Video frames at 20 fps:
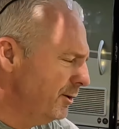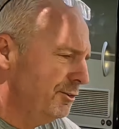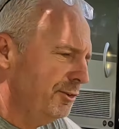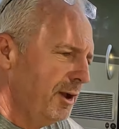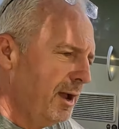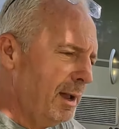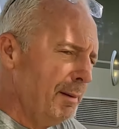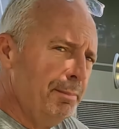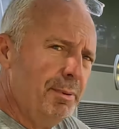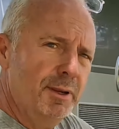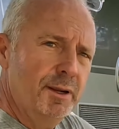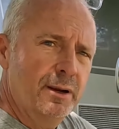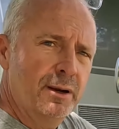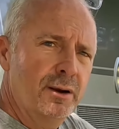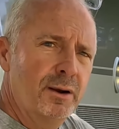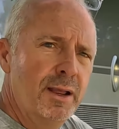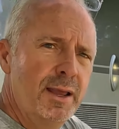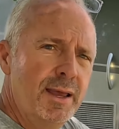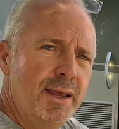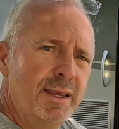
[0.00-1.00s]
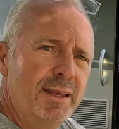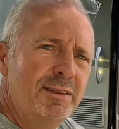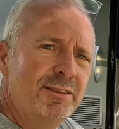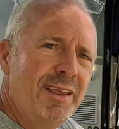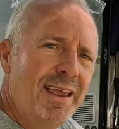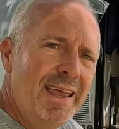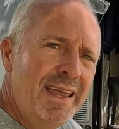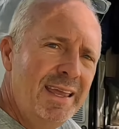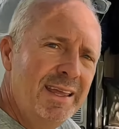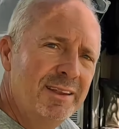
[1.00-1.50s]
top here is
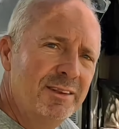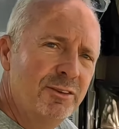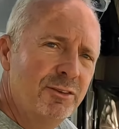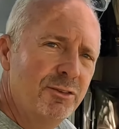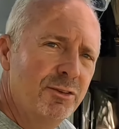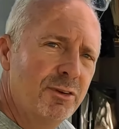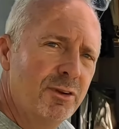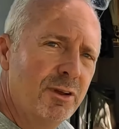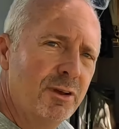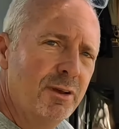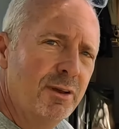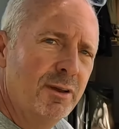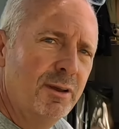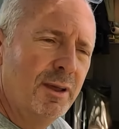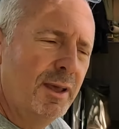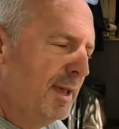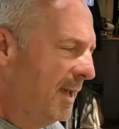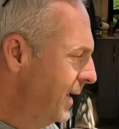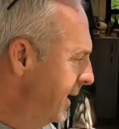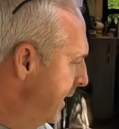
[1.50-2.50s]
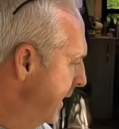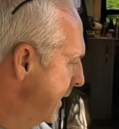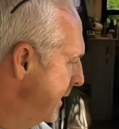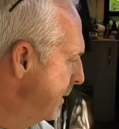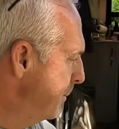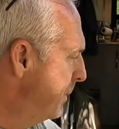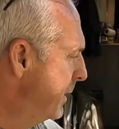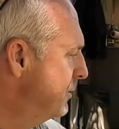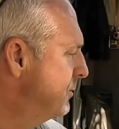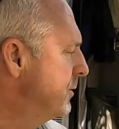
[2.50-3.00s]
hinged. And
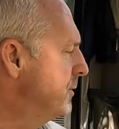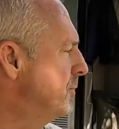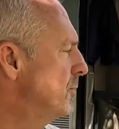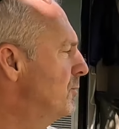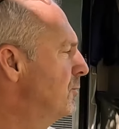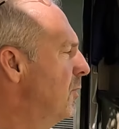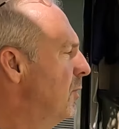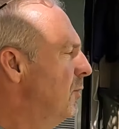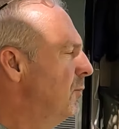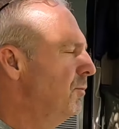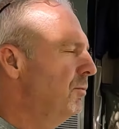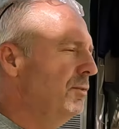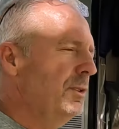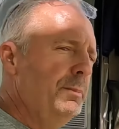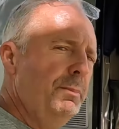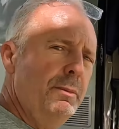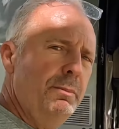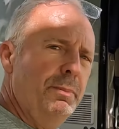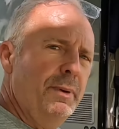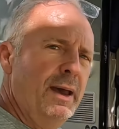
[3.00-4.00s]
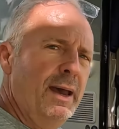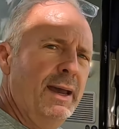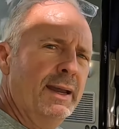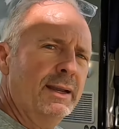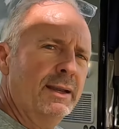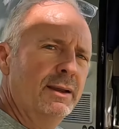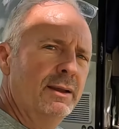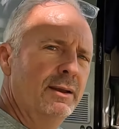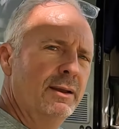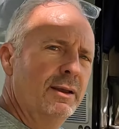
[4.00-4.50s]
I basically just flip it
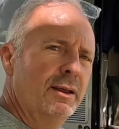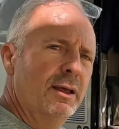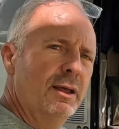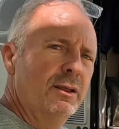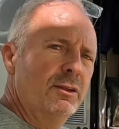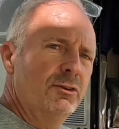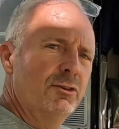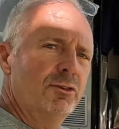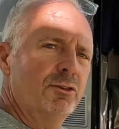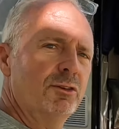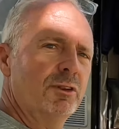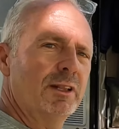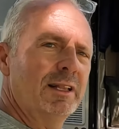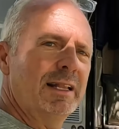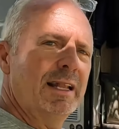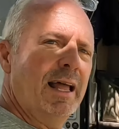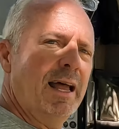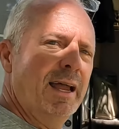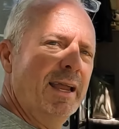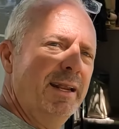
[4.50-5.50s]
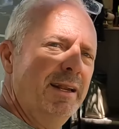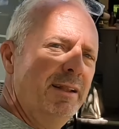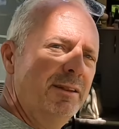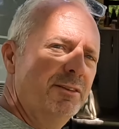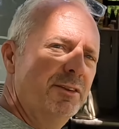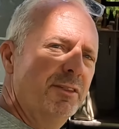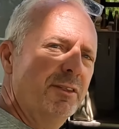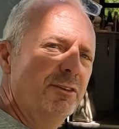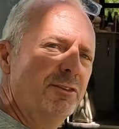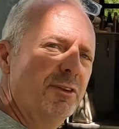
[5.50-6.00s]
back, slide it
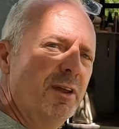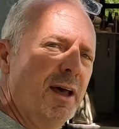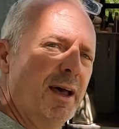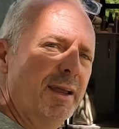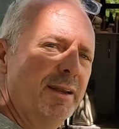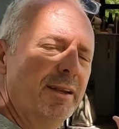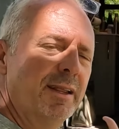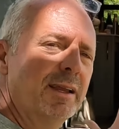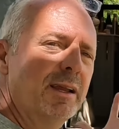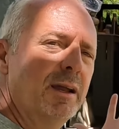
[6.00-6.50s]
to the side, and it